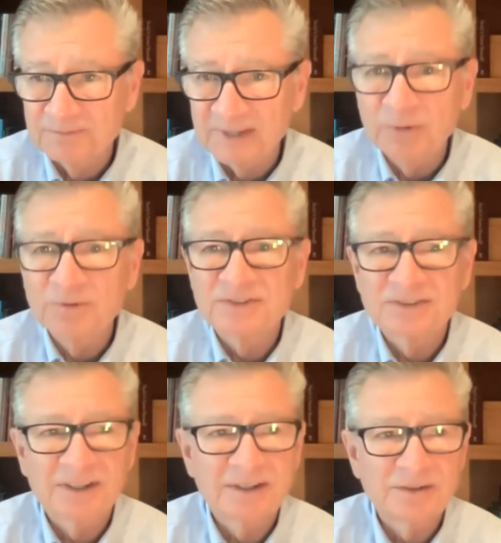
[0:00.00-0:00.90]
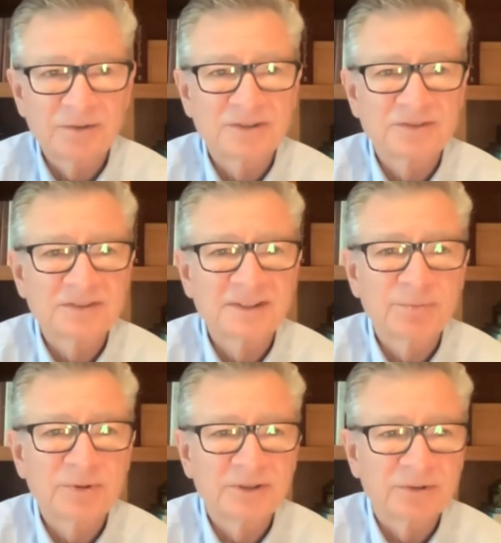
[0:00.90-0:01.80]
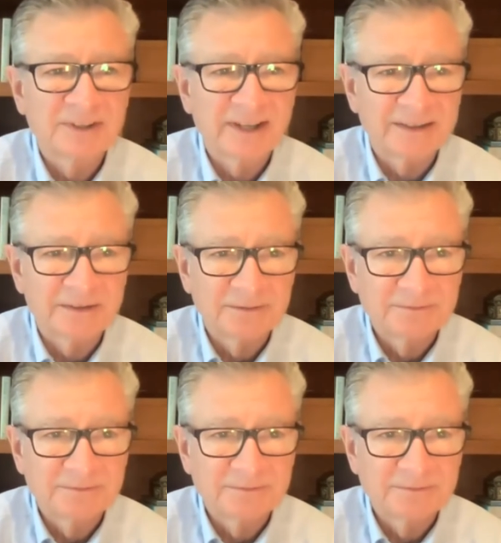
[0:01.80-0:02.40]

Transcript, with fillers: I would say you can sleep when you're dead.